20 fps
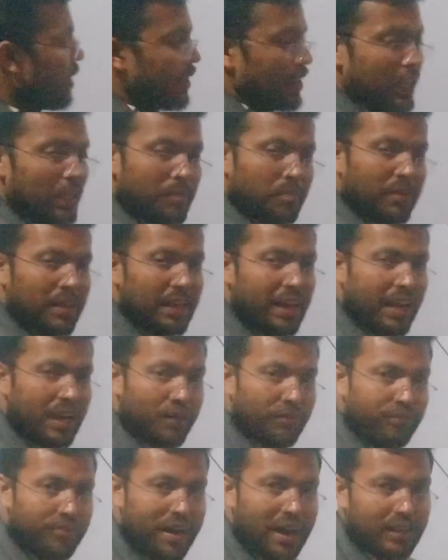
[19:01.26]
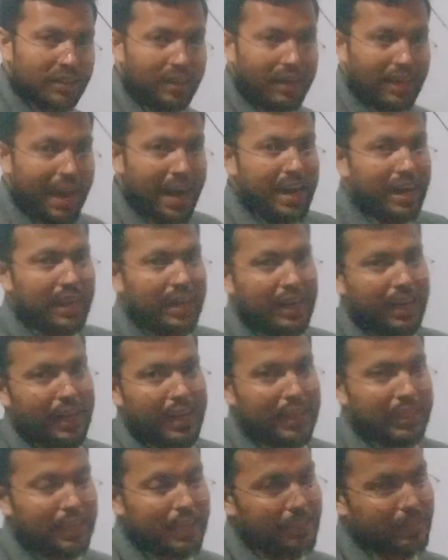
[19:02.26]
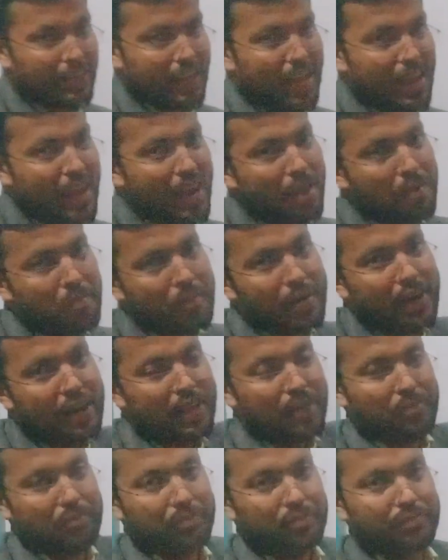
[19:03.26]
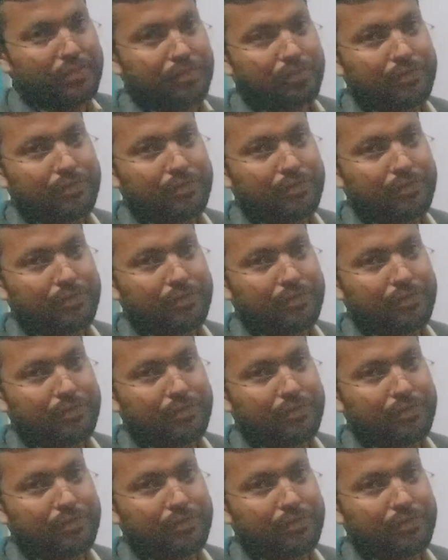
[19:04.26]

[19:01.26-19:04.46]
mirror reflects the light in the same medium.